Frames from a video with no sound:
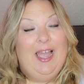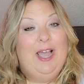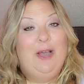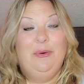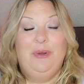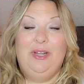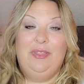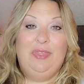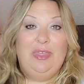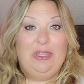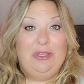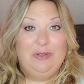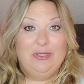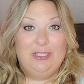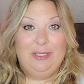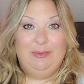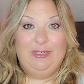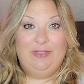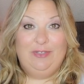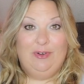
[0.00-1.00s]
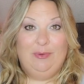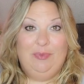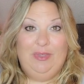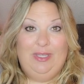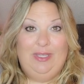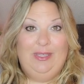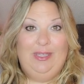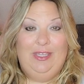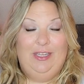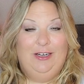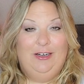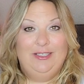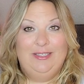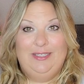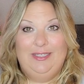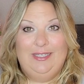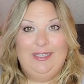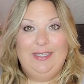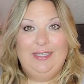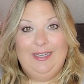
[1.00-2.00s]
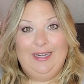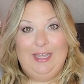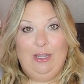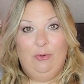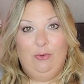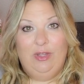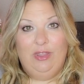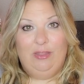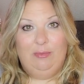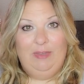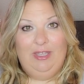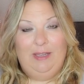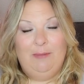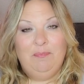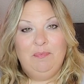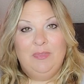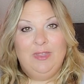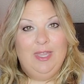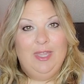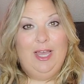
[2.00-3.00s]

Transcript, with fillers: I want to thank you so much for being here, sticking it out with me.